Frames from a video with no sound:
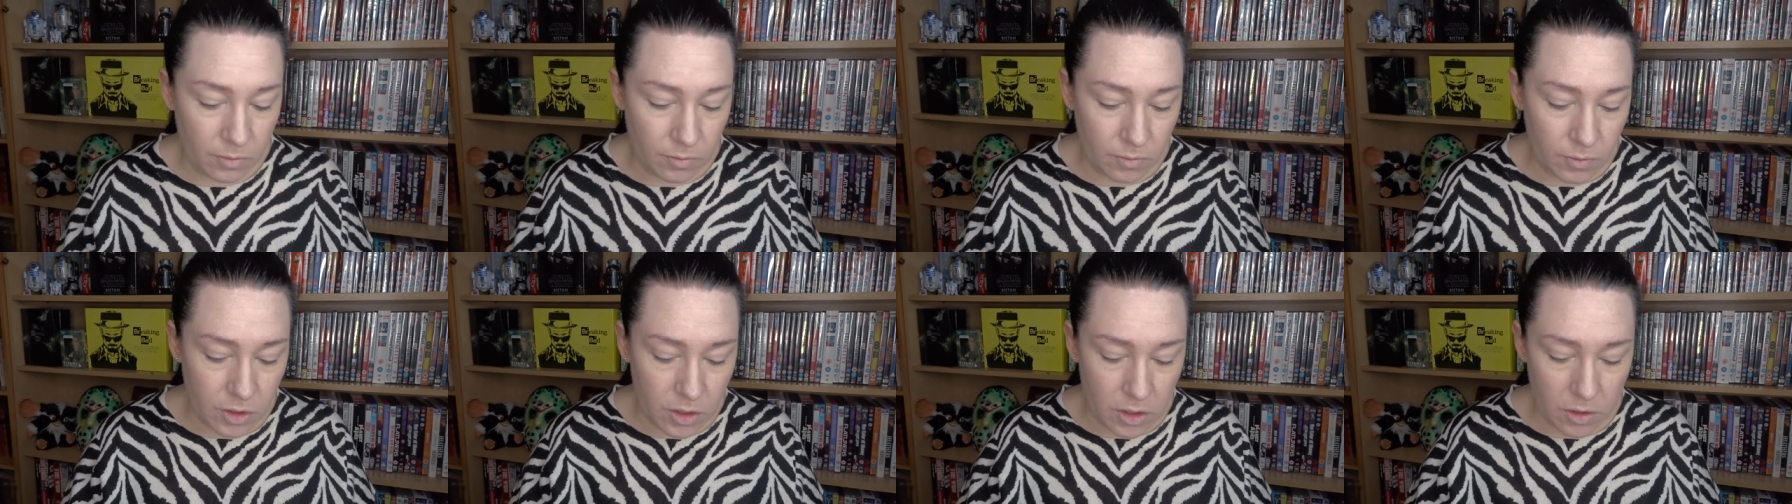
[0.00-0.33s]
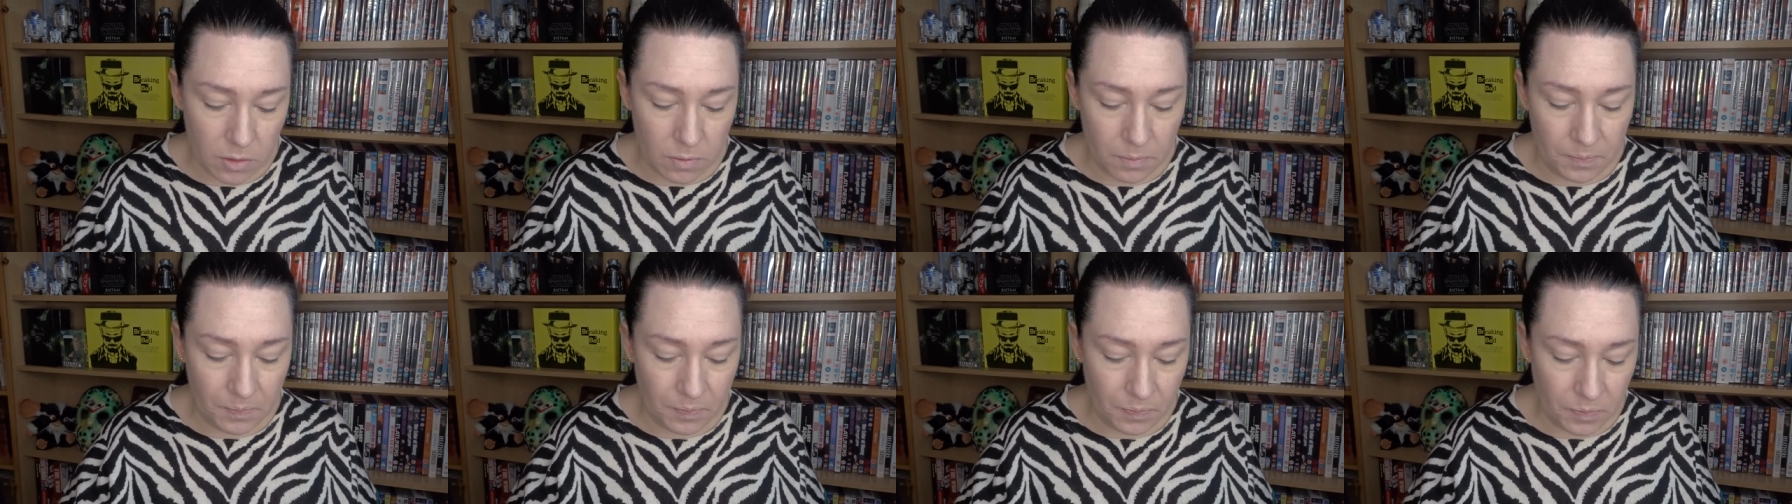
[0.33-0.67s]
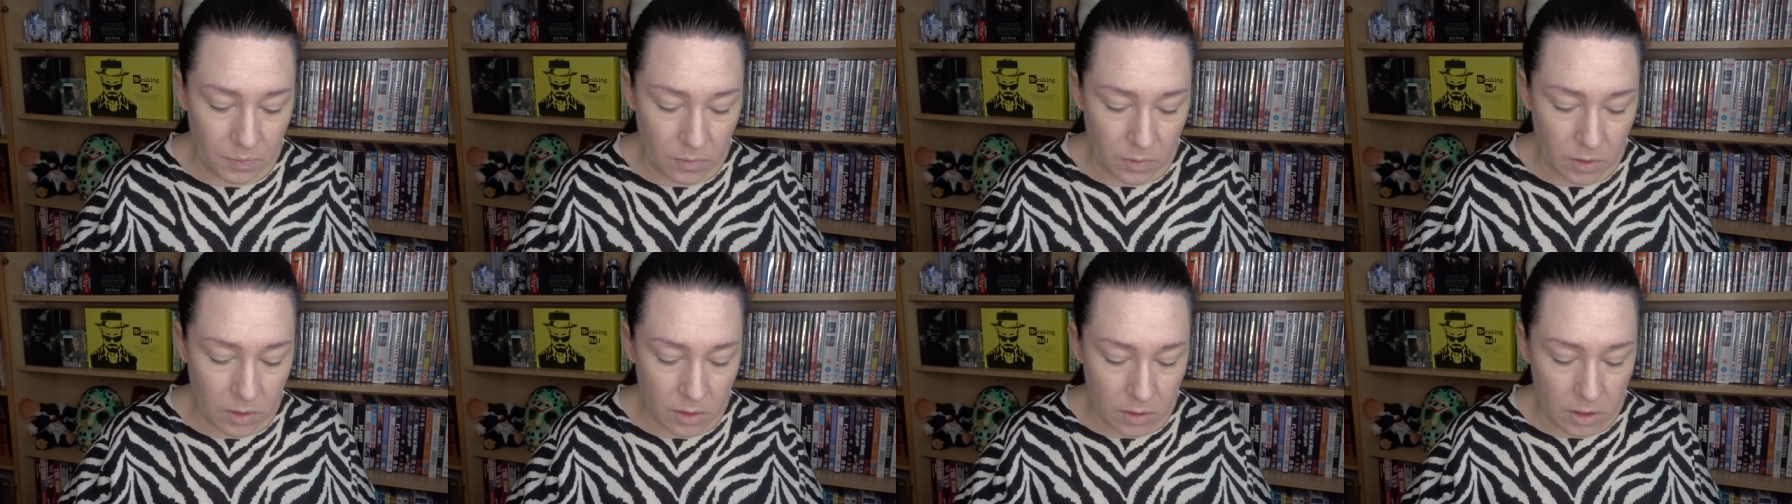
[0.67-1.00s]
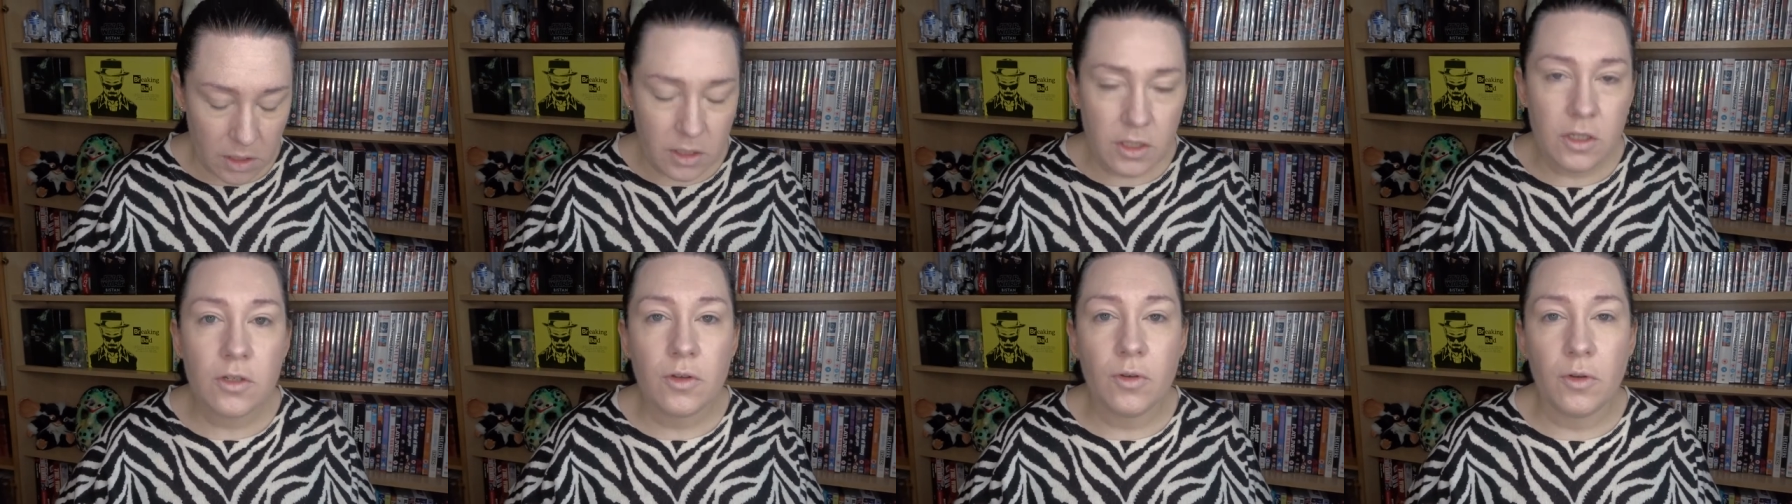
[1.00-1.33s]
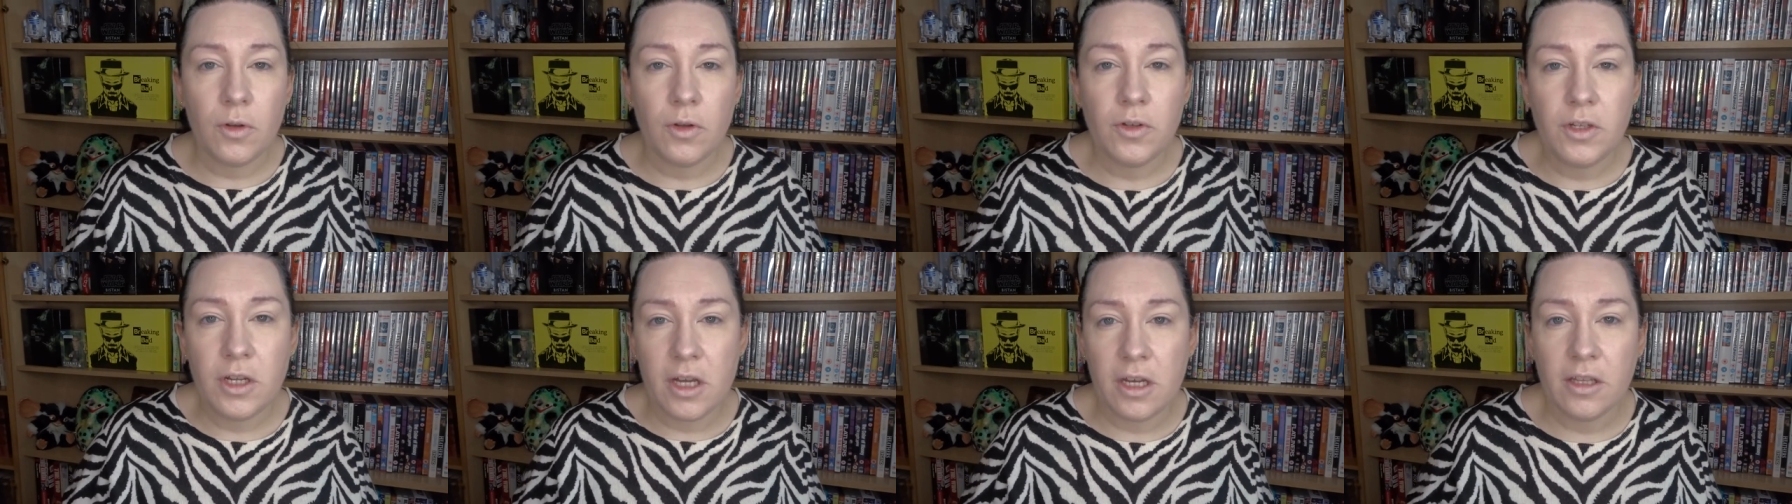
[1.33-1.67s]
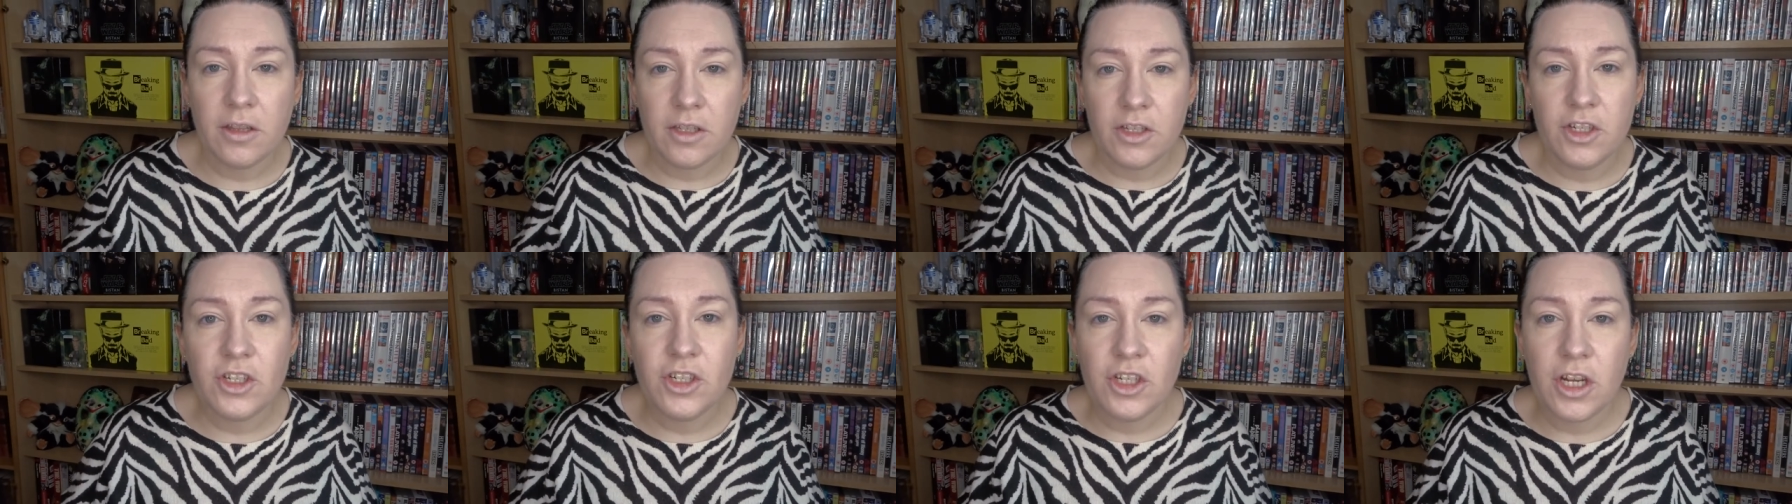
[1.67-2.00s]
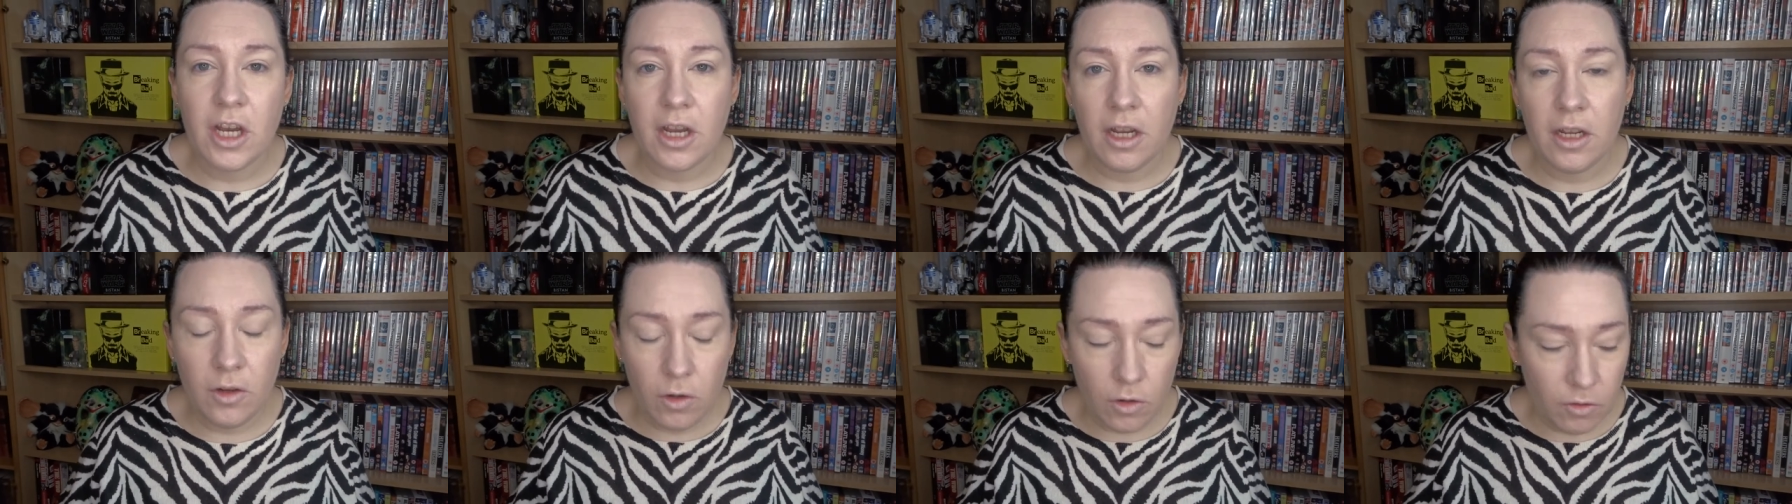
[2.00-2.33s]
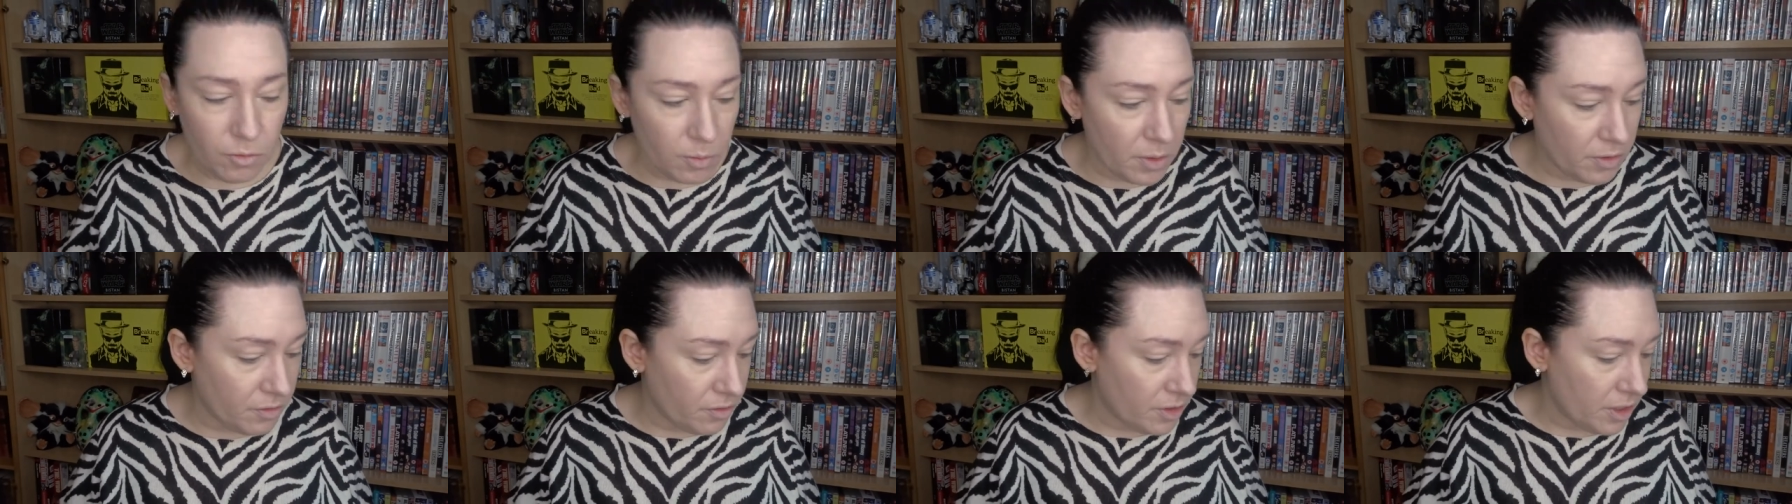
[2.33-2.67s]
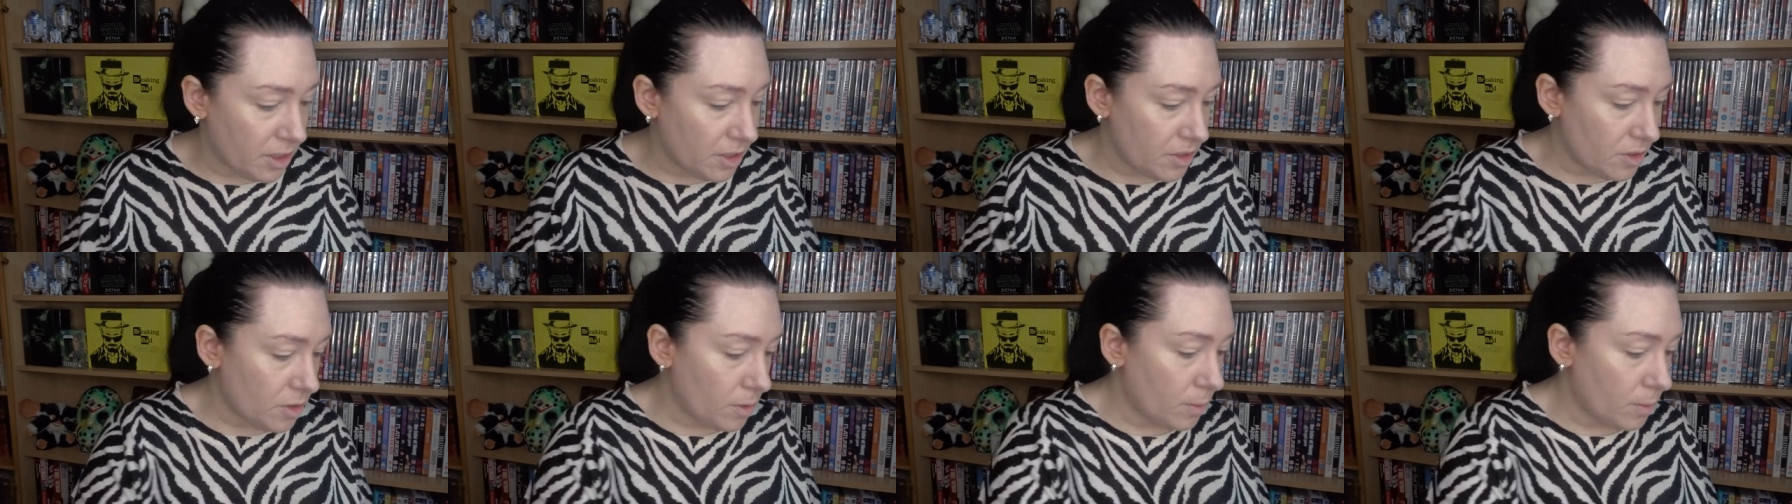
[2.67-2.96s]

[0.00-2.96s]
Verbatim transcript: So this is going to take the shine off my face,